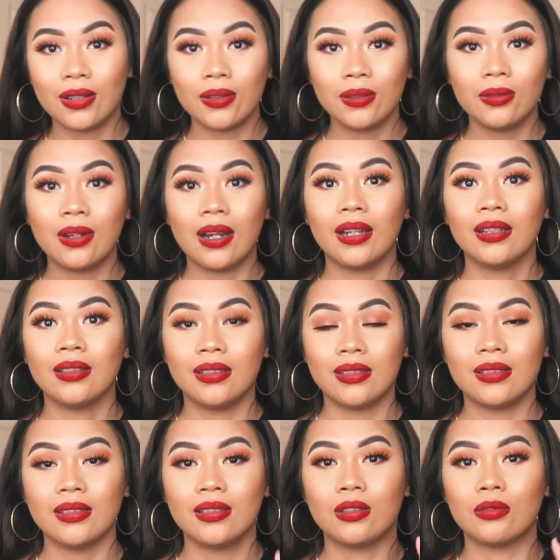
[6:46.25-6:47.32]
though? I
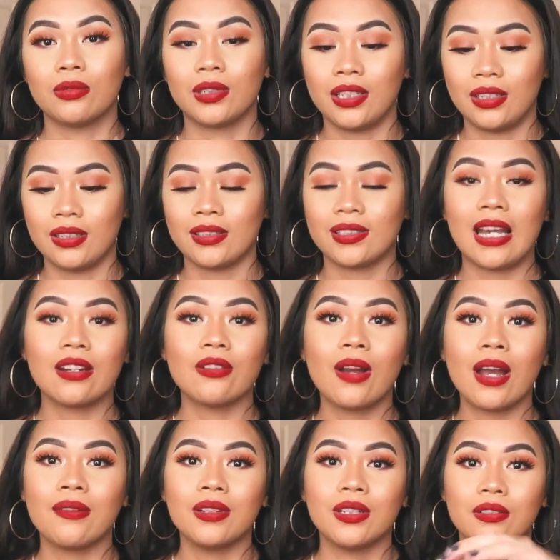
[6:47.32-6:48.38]
need rings. I don't
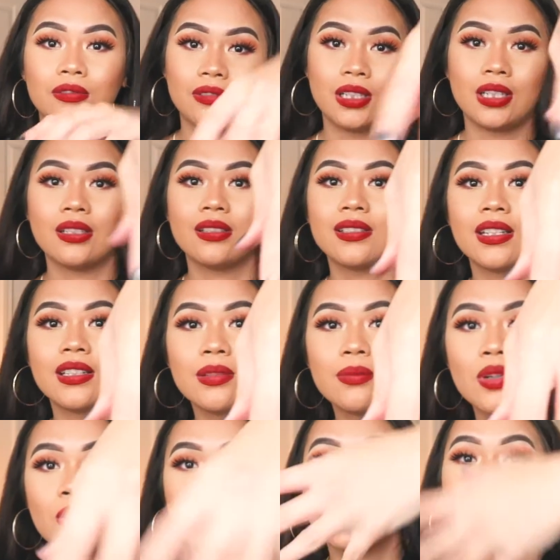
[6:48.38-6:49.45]
have any rings at the
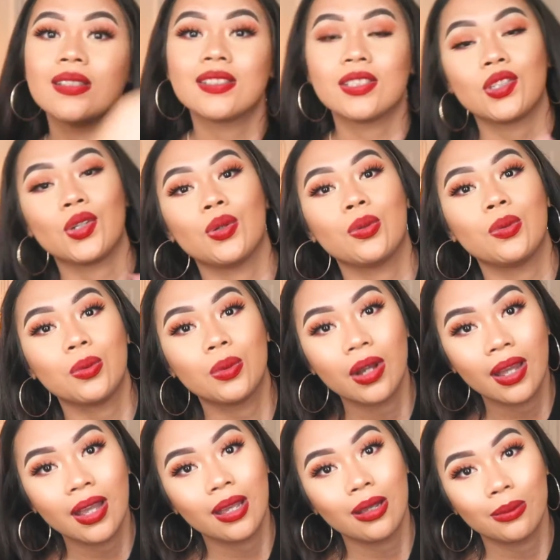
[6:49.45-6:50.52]
moment, so
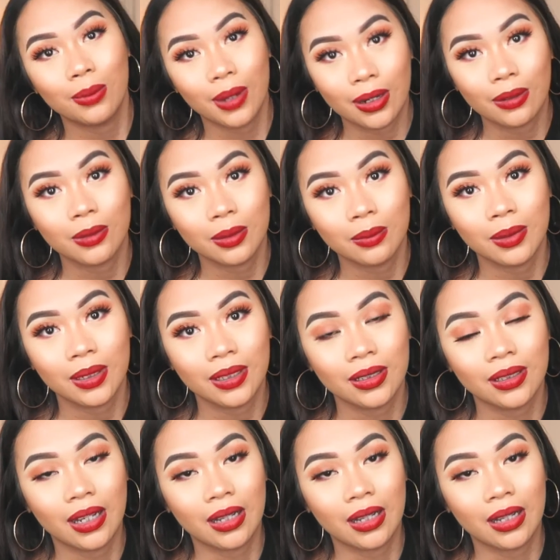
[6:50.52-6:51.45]
bear with me.